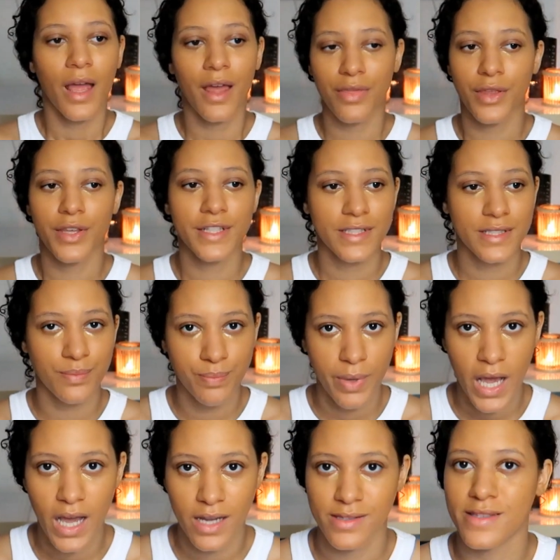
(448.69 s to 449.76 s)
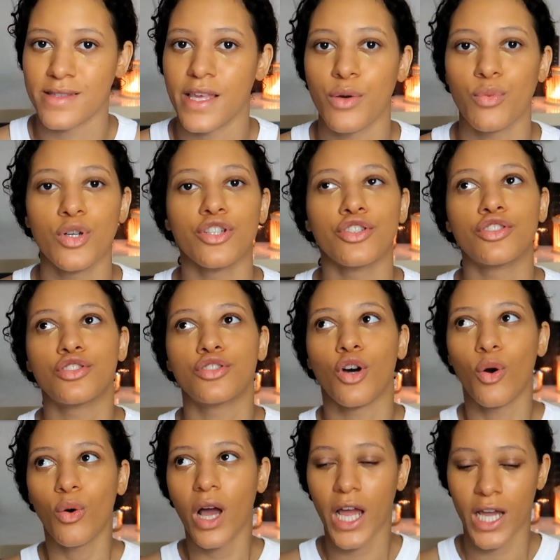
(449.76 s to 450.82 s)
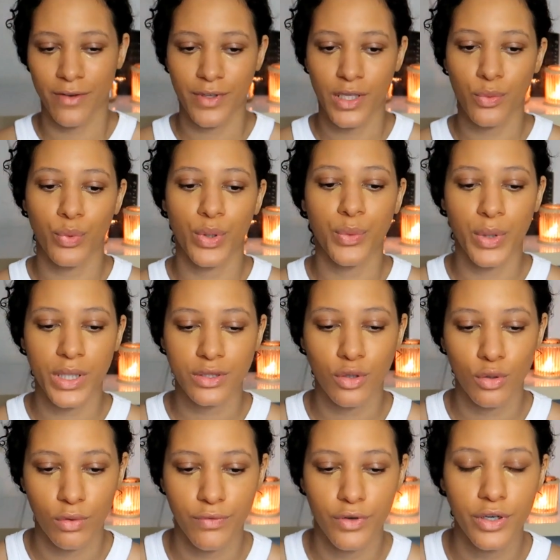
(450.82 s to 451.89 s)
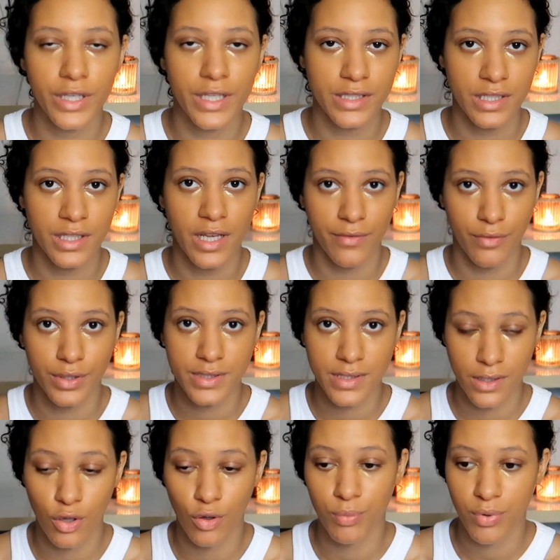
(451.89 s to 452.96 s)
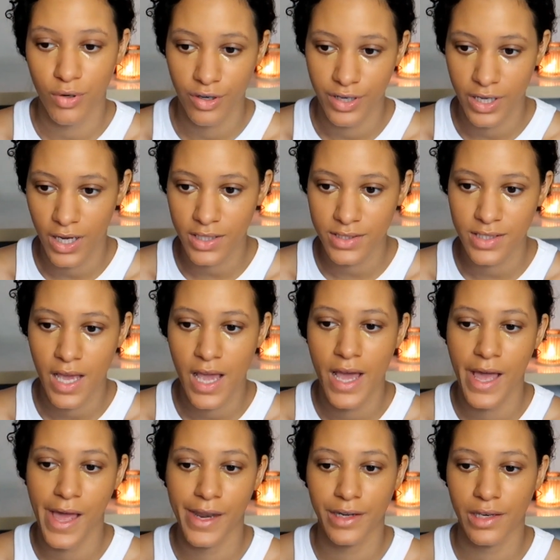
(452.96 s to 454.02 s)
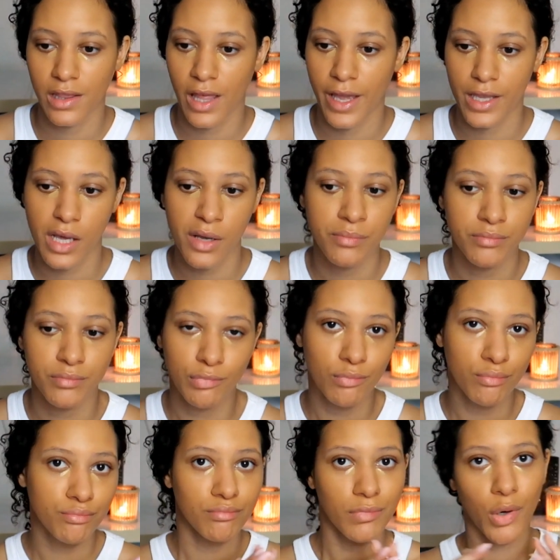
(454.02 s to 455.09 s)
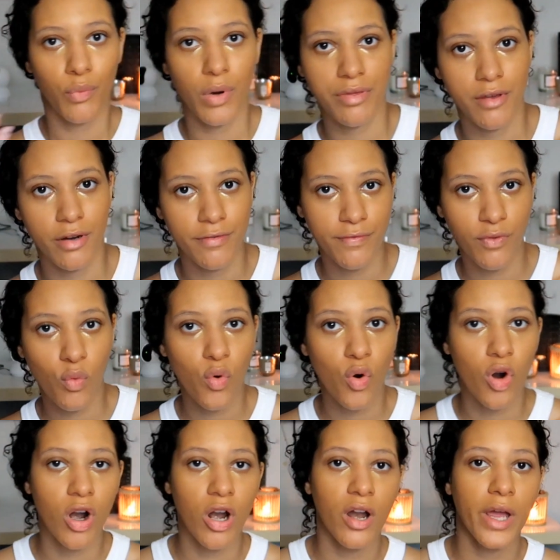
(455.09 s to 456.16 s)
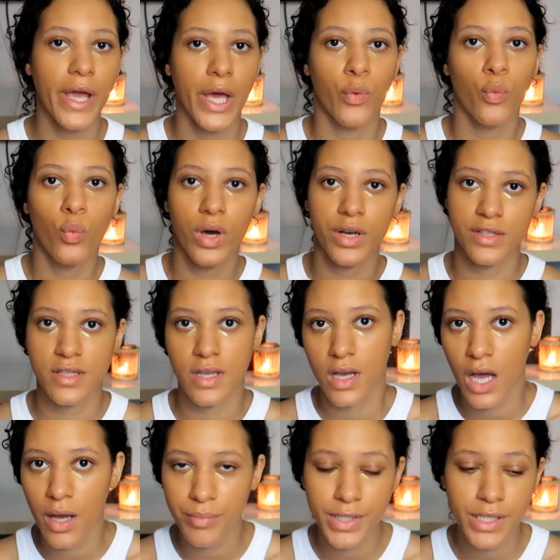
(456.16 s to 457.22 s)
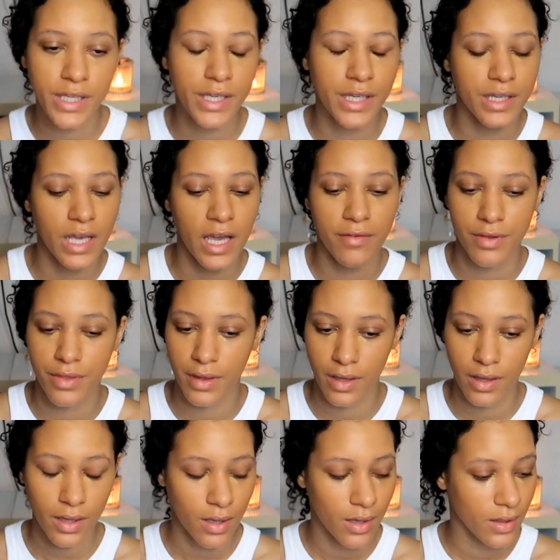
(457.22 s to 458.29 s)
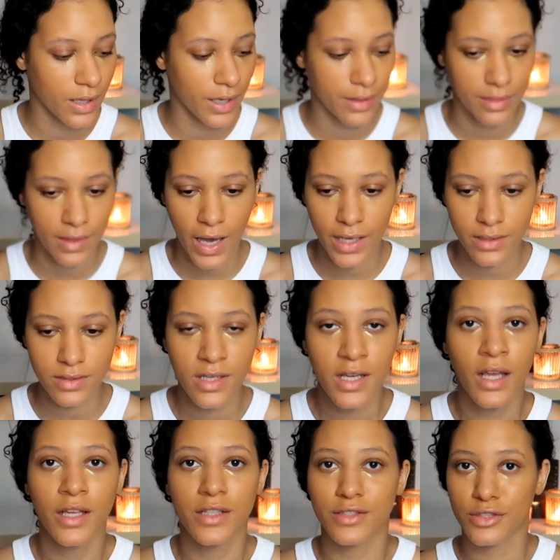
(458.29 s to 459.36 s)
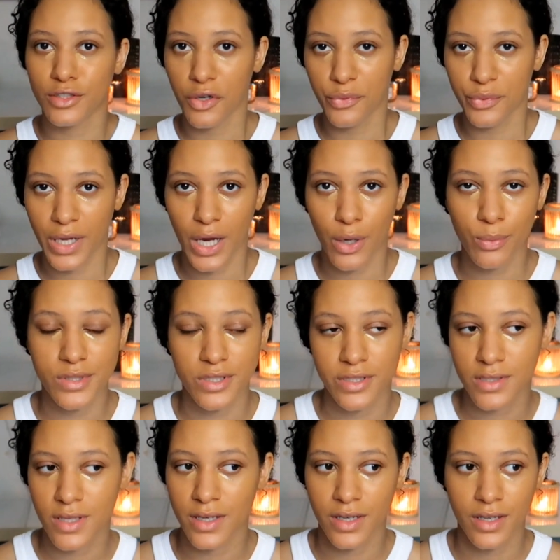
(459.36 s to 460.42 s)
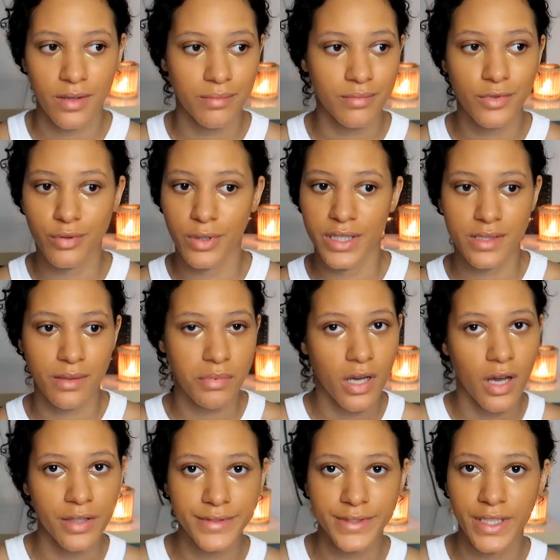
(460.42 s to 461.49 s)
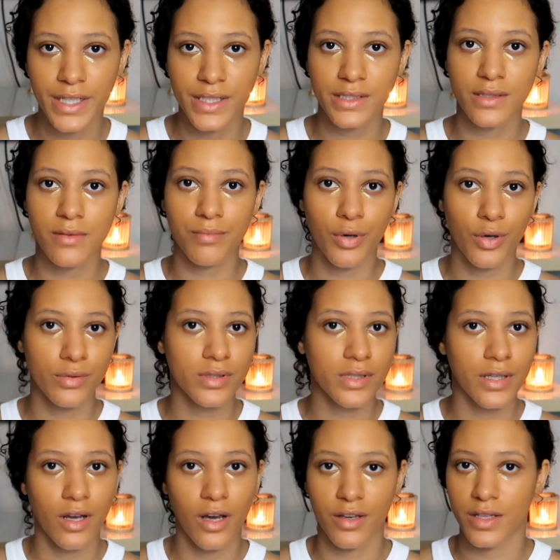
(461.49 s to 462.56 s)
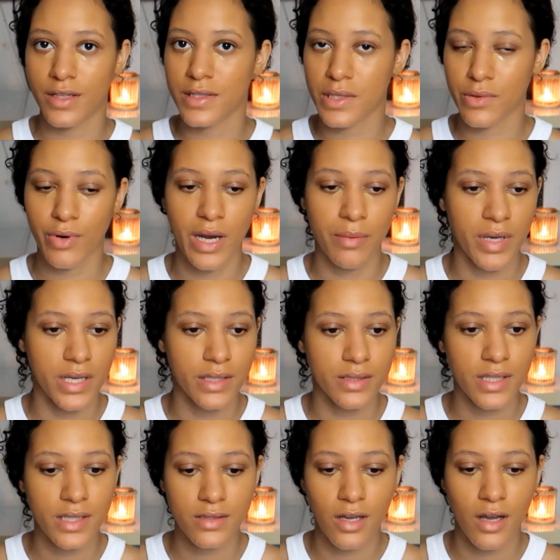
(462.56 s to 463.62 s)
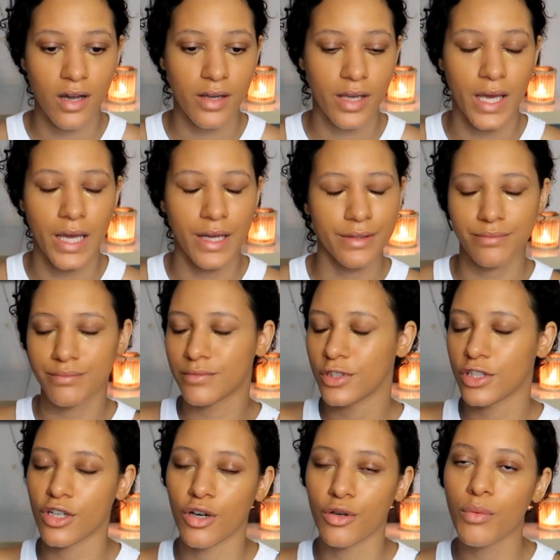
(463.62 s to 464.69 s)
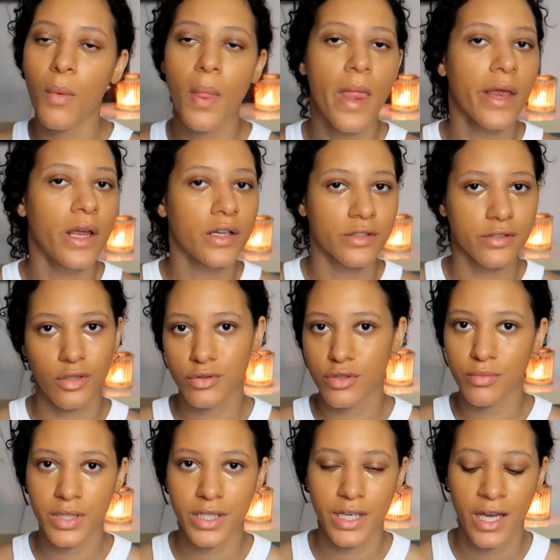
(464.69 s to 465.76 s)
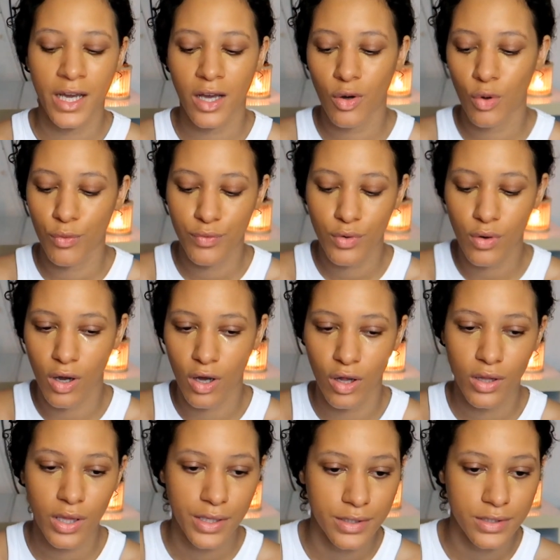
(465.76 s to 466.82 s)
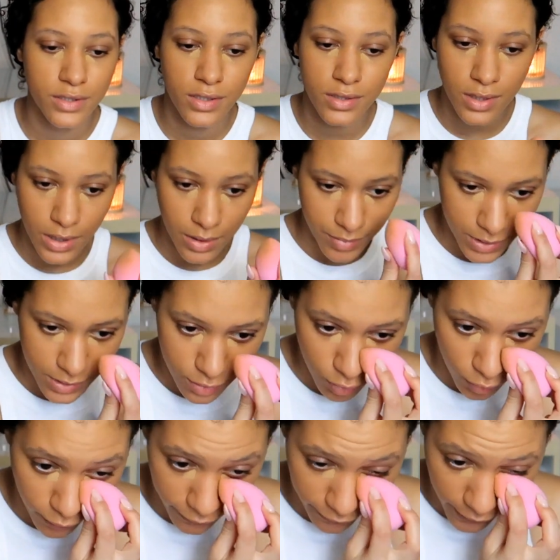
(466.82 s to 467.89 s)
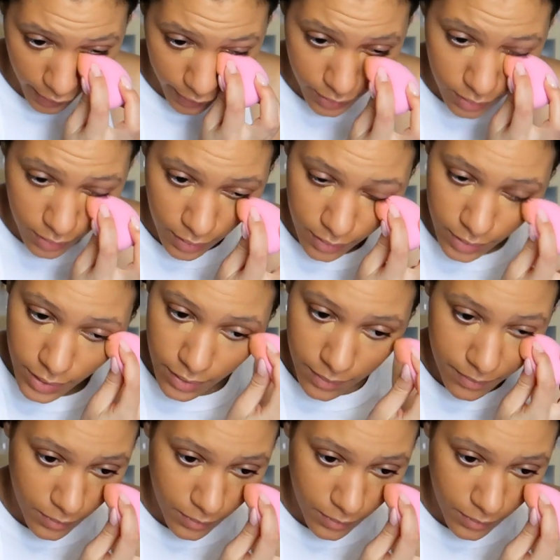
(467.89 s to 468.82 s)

And these bags, they were so heavy. We went over each and every single product and like what they're for and what is the company and everything like that. So now we're just gonna create some content and post it on Instagram and TikTok and, you know, social media overall. And it's just gonna be so fun.